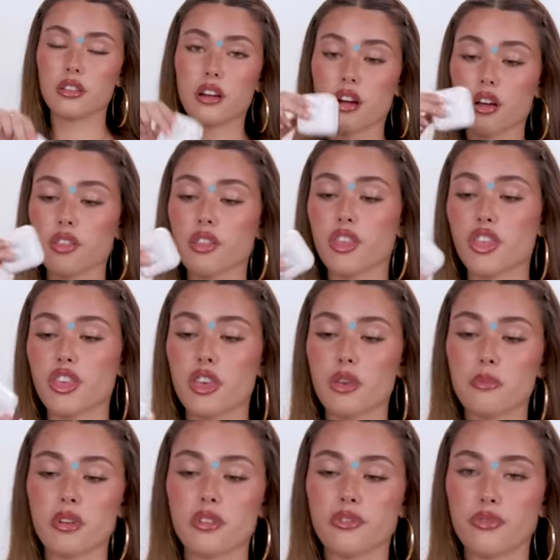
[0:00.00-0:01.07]
On the
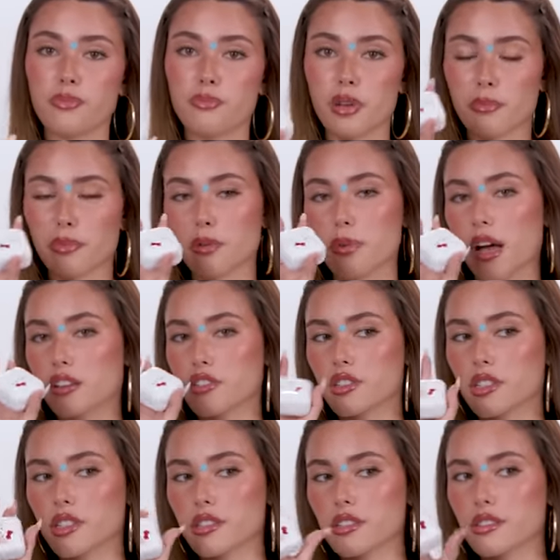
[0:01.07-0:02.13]
theme of pimple
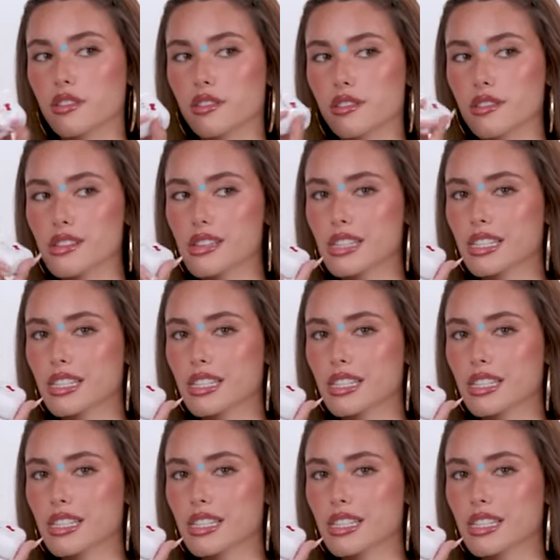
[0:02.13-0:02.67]
patches,